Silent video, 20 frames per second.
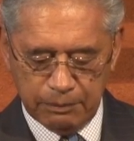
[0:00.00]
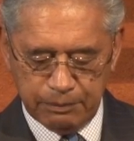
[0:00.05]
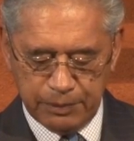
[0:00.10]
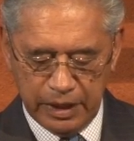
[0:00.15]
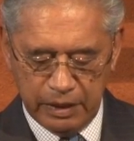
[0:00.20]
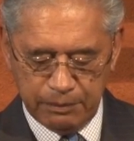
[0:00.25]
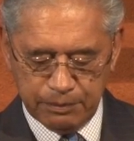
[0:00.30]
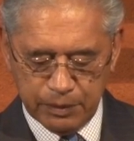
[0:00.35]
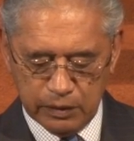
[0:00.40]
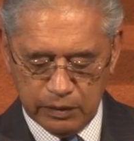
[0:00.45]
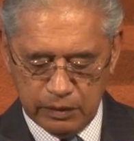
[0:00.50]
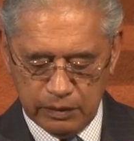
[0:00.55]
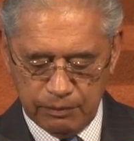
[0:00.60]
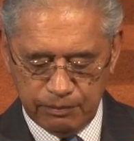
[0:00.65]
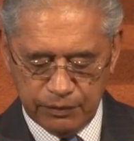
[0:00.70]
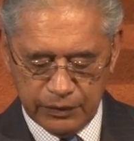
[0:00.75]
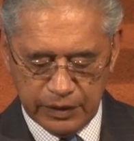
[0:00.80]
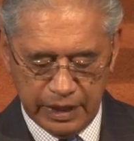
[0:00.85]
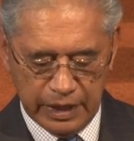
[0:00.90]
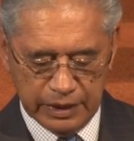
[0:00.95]
people
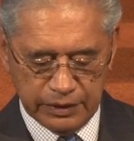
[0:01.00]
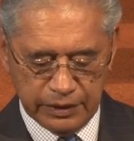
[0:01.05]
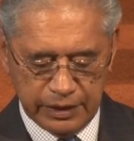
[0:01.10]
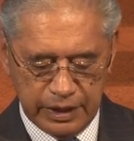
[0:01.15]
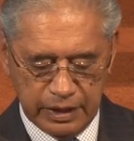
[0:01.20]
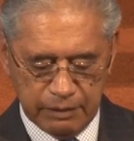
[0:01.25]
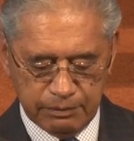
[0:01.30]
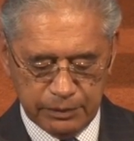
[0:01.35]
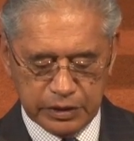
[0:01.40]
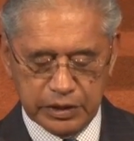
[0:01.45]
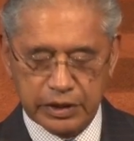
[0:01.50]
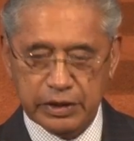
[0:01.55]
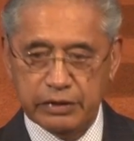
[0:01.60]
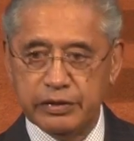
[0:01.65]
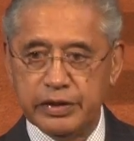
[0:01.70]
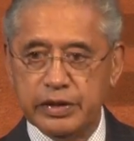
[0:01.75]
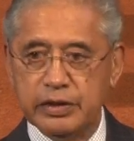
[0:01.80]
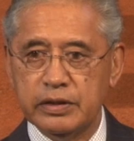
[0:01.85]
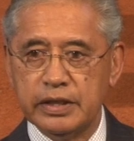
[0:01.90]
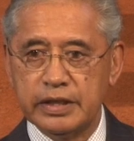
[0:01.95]
and their
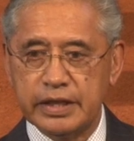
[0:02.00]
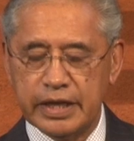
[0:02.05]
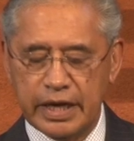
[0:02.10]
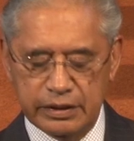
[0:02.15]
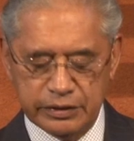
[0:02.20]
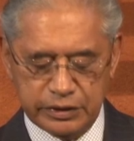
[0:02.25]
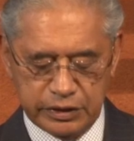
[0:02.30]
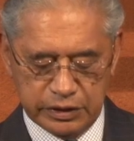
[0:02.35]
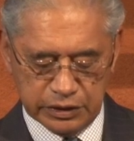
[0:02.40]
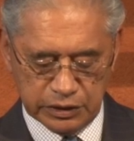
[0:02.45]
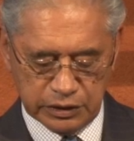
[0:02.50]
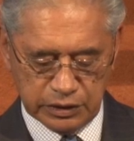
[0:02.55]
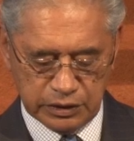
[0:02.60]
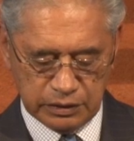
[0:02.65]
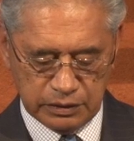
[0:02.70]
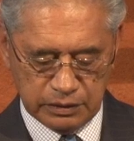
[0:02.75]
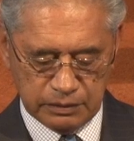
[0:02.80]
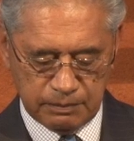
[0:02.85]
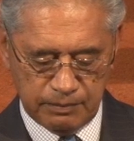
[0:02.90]
material cultures.